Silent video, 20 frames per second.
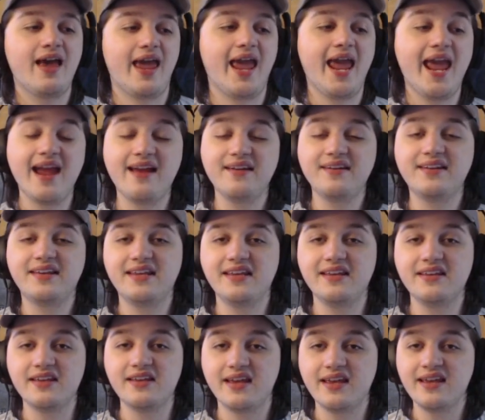and
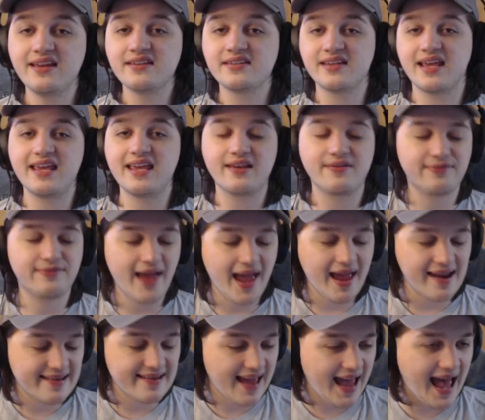he is a
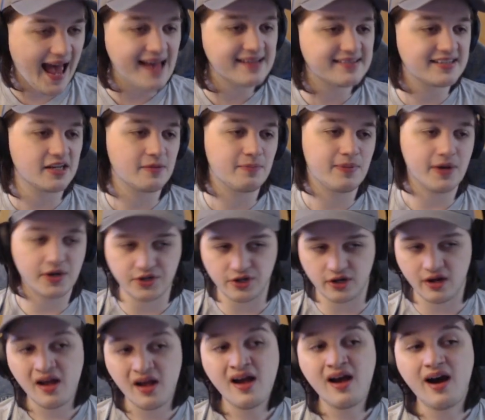fantastic
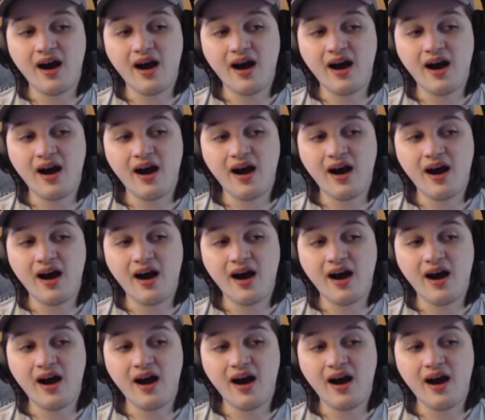pitcher.